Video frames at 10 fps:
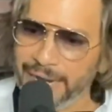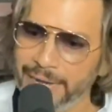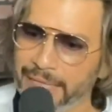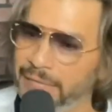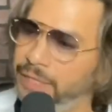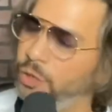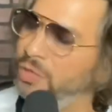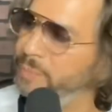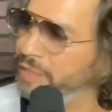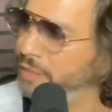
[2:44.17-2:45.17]
And you're
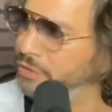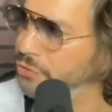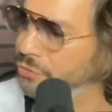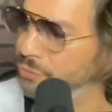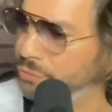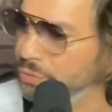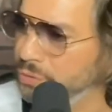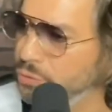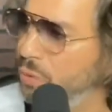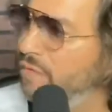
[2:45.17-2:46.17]
limited to
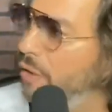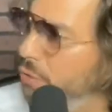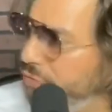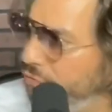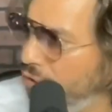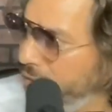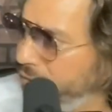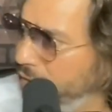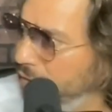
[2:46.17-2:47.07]
12 hours of driving